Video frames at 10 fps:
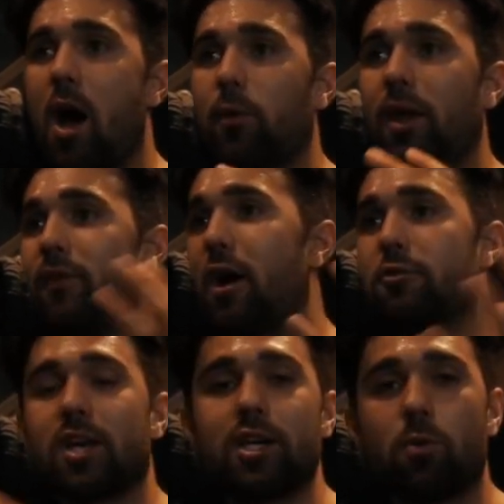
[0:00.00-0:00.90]
We give
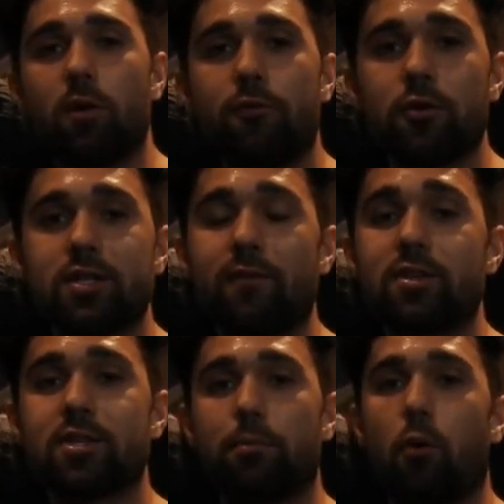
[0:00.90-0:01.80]
outside
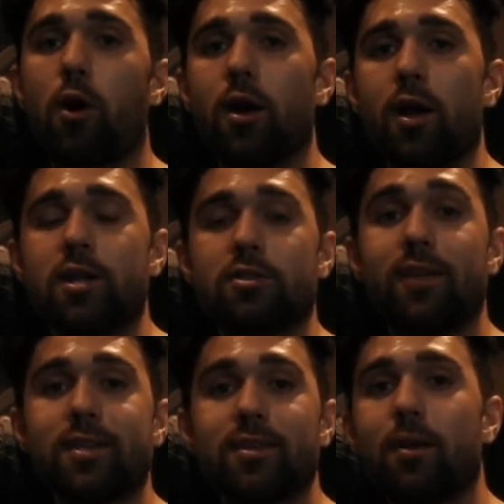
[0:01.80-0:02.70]
24/7 support. So
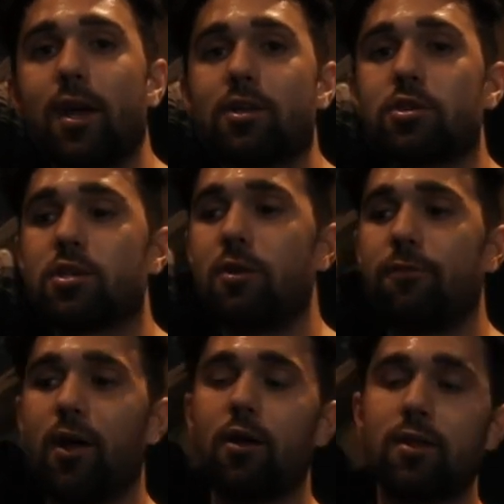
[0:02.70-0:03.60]
if that's something that interests you,
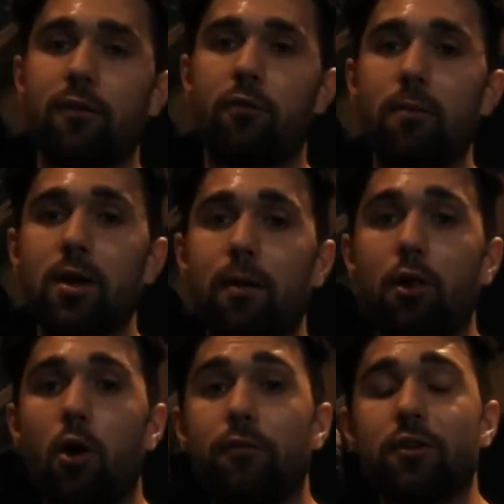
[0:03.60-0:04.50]
fill out that form down
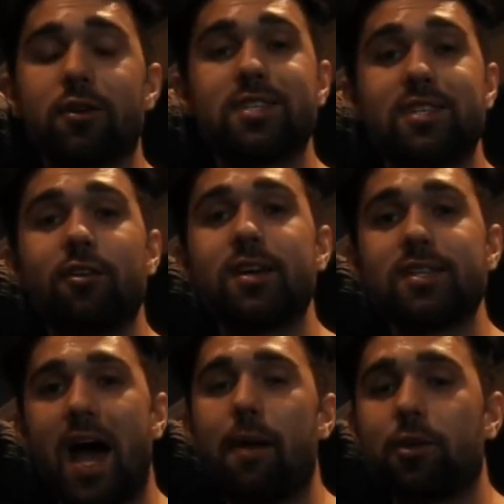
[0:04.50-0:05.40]
below if you're a
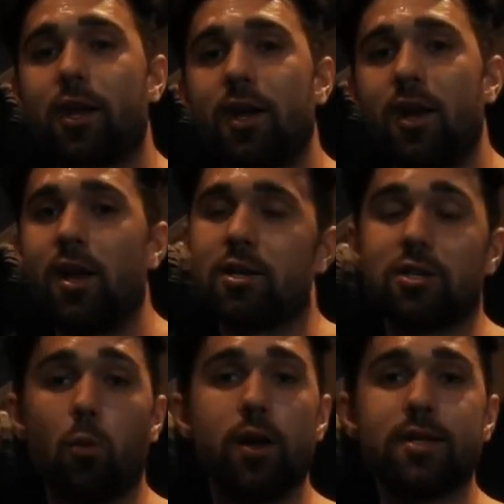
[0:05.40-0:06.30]
serious applicant.
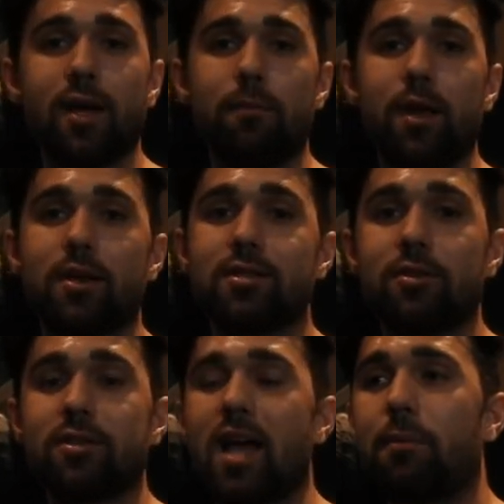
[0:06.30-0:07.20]
So what does that mean? A
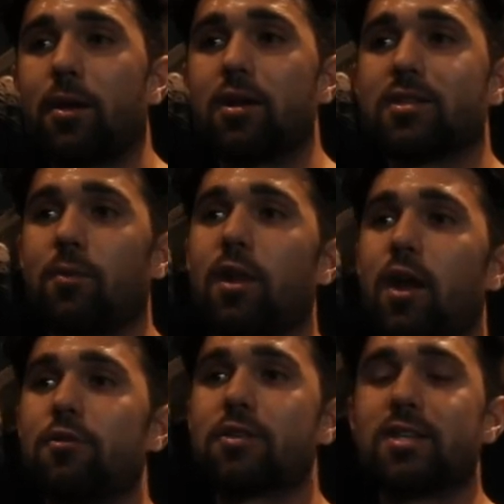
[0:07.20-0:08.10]
serious applicant is someone
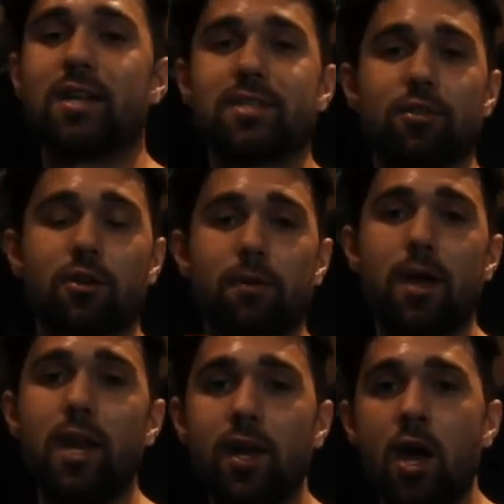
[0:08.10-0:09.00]
that understands that they're
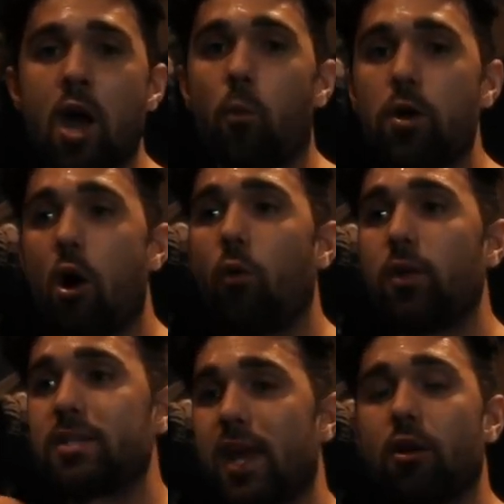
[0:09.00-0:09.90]
committed. We
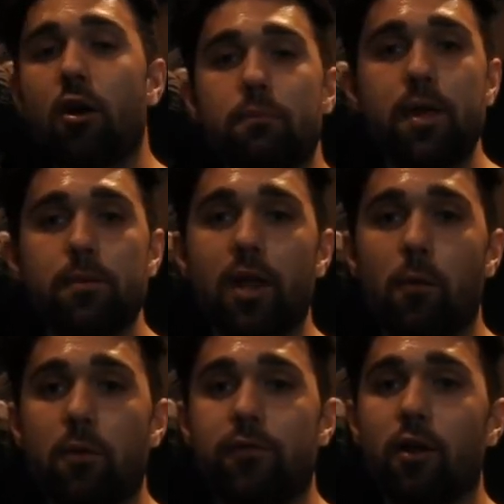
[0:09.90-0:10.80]
only take on people
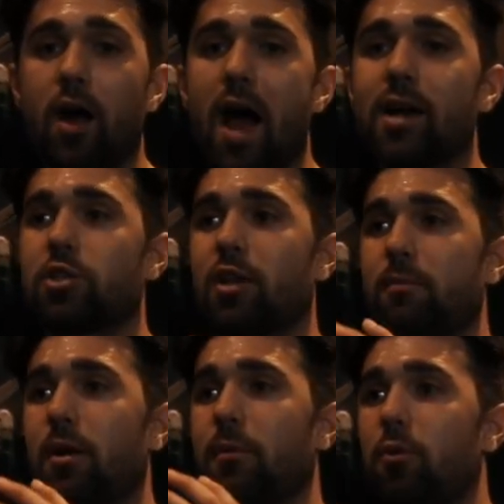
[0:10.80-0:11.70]
that we feel are actually
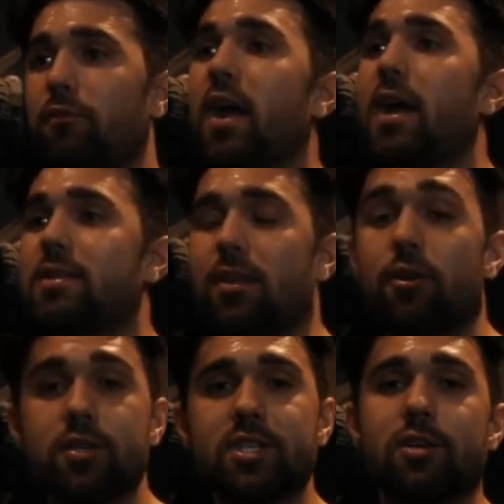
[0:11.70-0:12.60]
going to be able to advance and
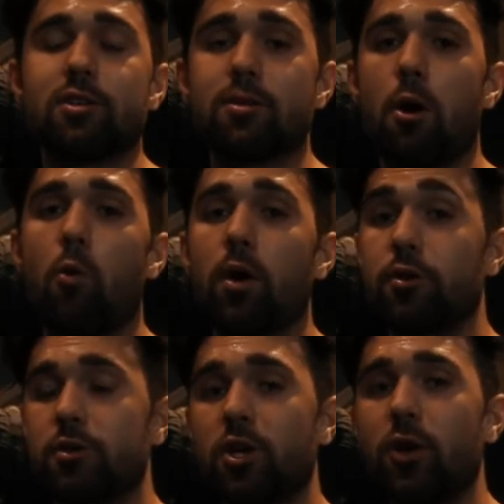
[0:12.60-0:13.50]
that are serious about what
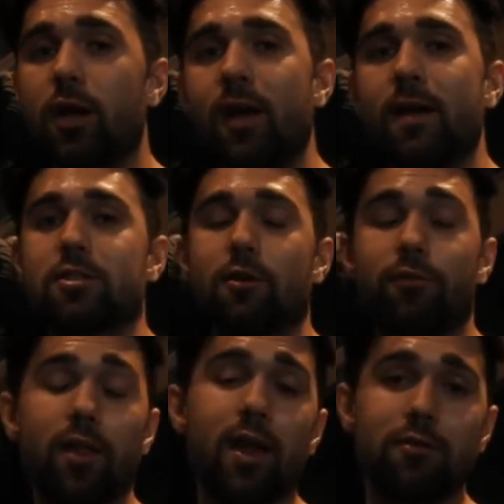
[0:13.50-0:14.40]
they're doing. So
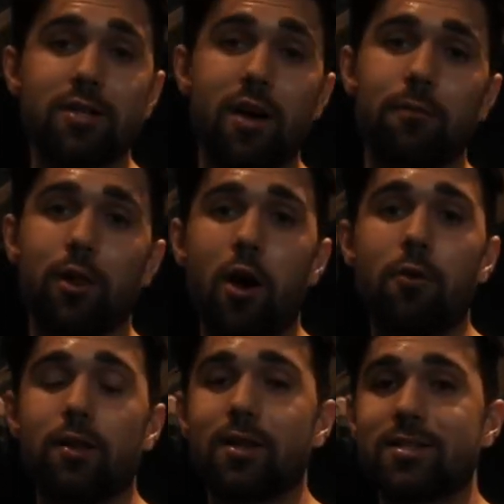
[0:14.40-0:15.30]
fill that out down
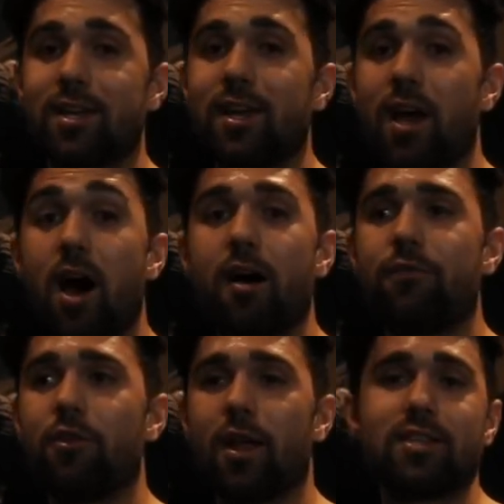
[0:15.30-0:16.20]
below and let's see.
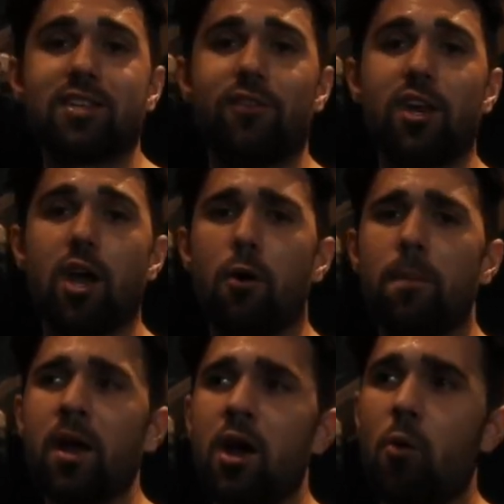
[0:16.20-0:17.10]
If you like this
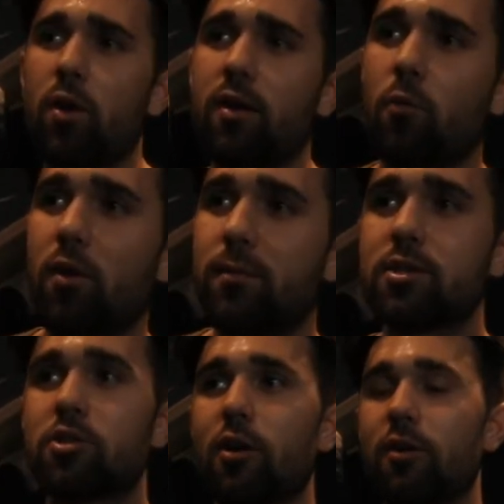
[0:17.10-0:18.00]
video, We've
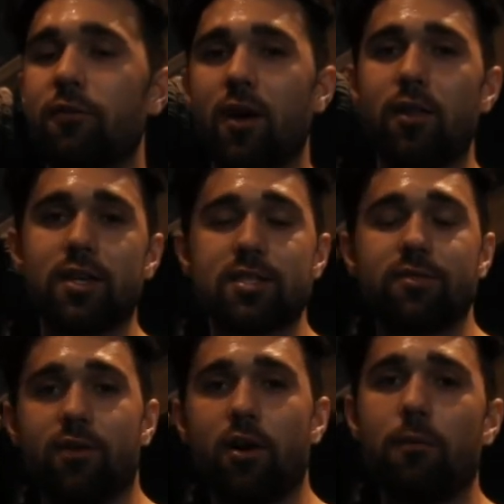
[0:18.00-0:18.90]
been struggling to find things
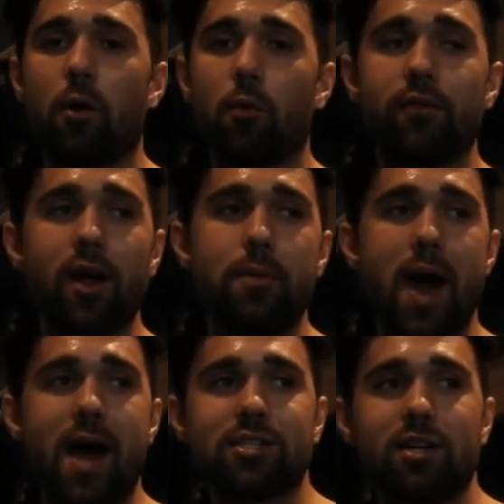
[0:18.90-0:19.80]
to film, but we're very
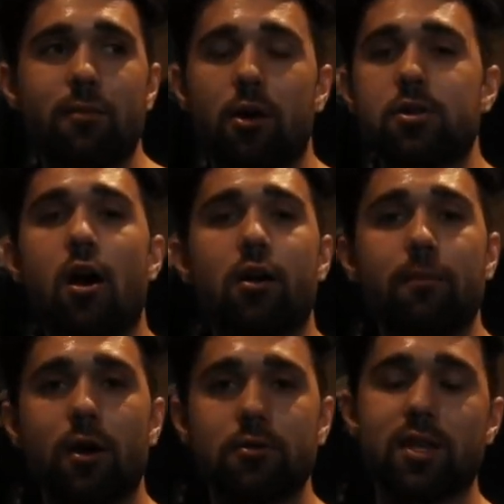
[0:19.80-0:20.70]
passionate about talking
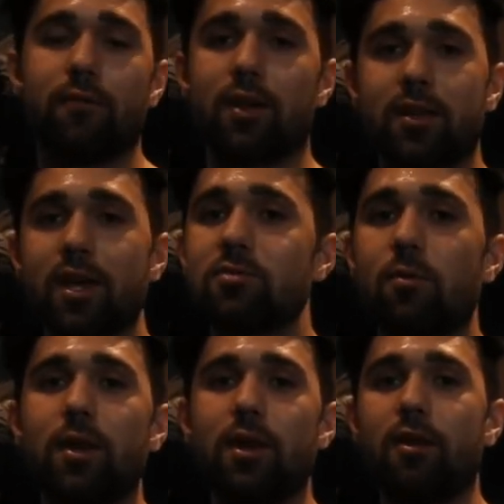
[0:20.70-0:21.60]
about stuff like this.
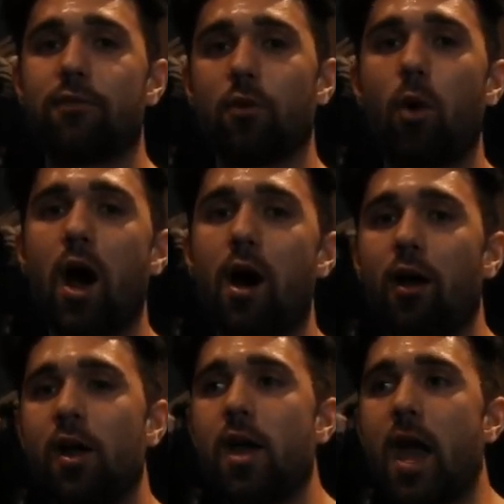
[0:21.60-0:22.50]
We've been in it for a
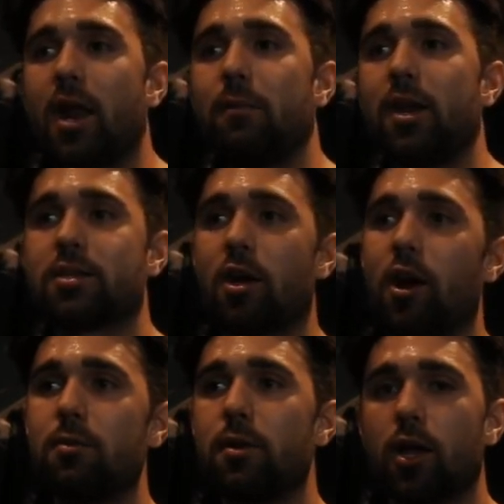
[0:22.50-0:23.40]
while, and I mean, it's
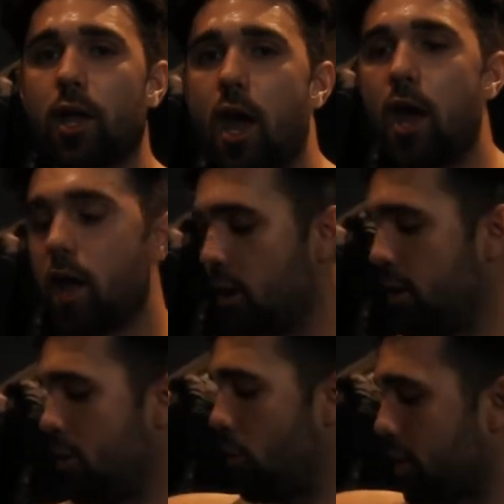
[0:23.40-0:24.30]
hard to be like,
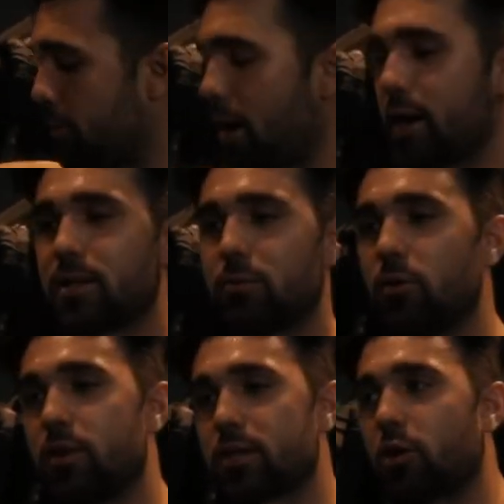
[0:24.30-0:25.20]
hey, work your bicep
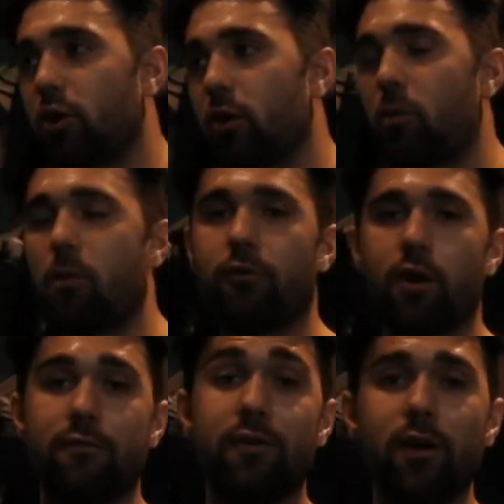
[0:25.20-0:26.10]
doing this curl when we've
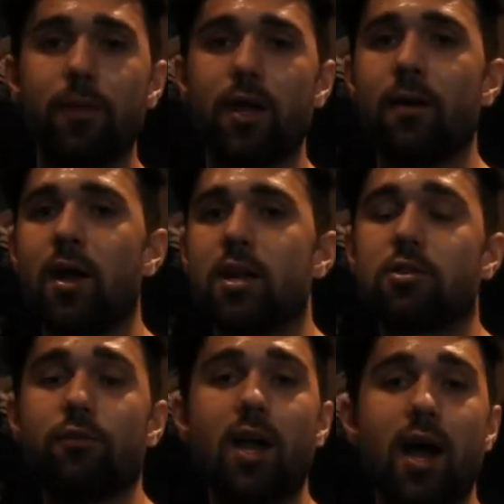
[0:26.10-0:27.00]
already filmed it.
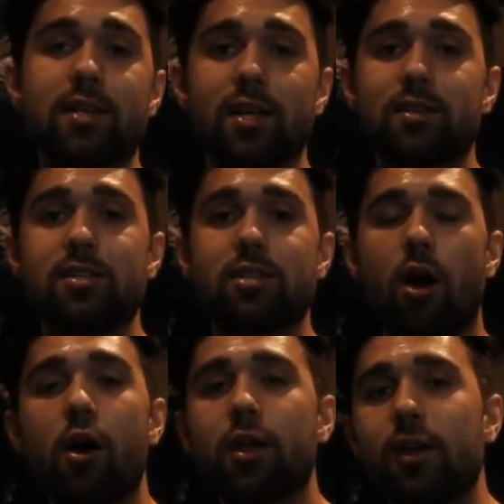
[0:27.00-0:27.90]
So if you guys like these
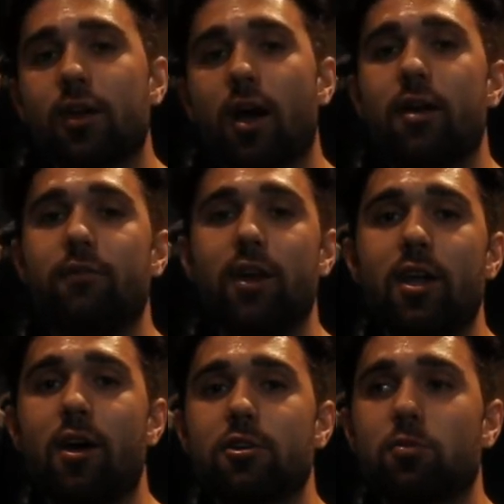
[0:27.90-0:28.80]
talking kind of
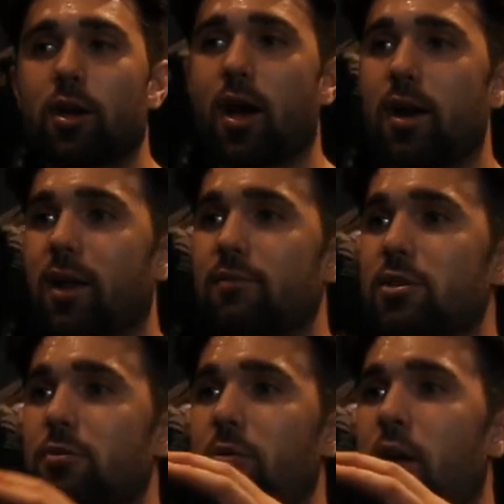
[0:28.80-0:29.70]
videos where it kind of gives
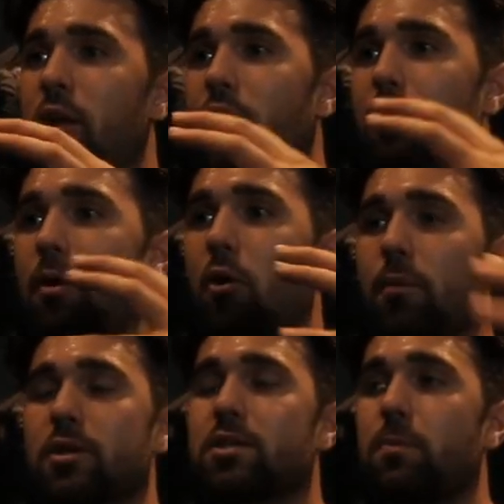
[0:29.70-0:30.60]
you a little bit more
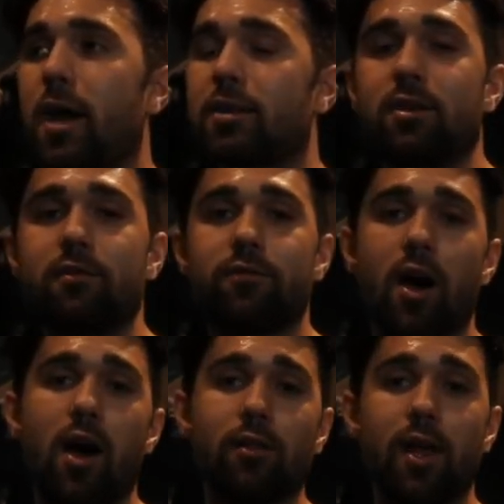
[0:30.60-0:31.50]
perspective,
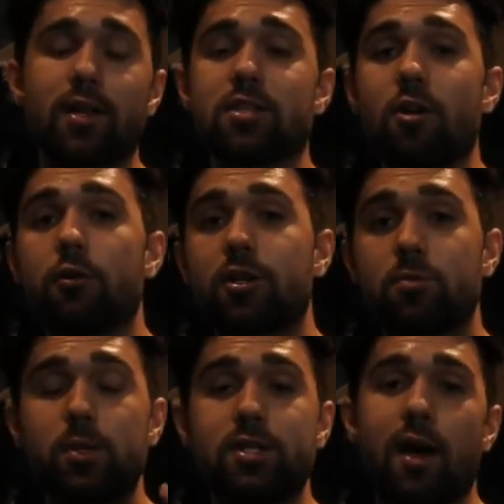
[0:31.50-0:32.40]
let us know,
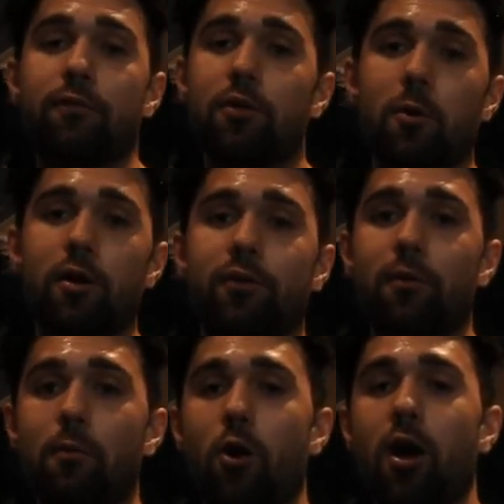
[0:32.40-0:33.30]
because we definitely want to
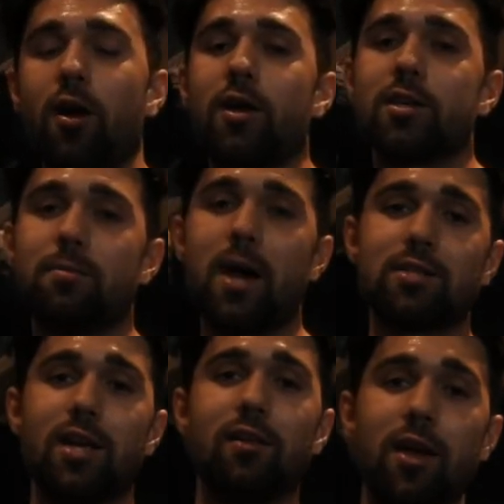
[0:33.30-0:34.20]
film more.
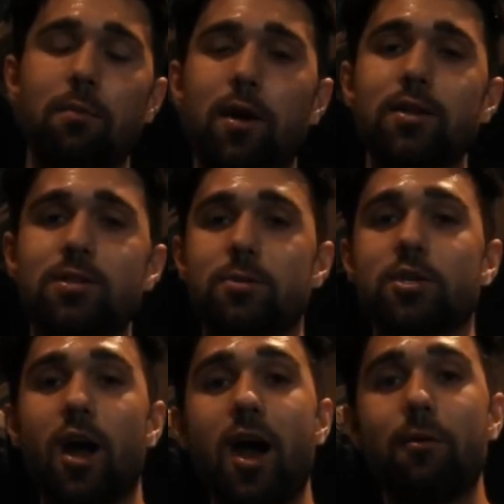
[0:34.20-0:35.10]
Smash that like button,
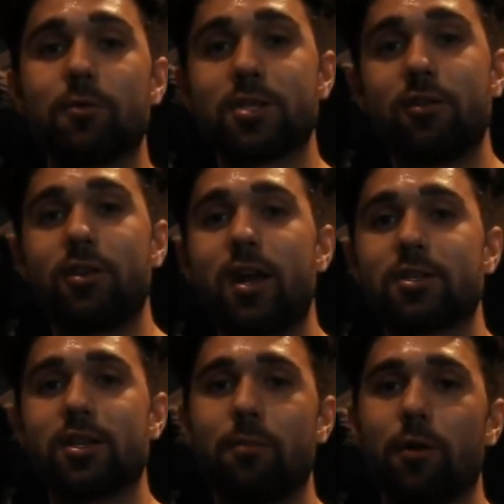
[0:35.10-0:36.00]
subscribe, and we'll see you in the
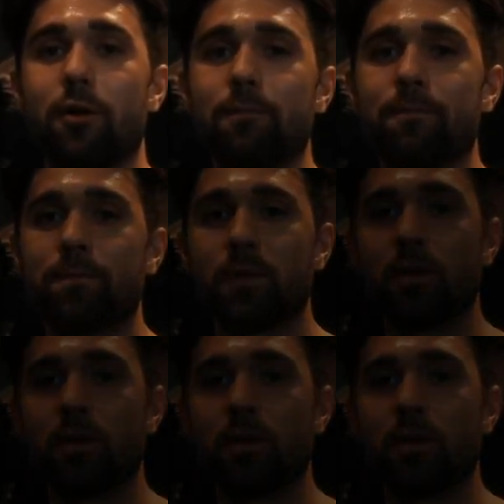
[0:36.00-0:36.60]
next upload.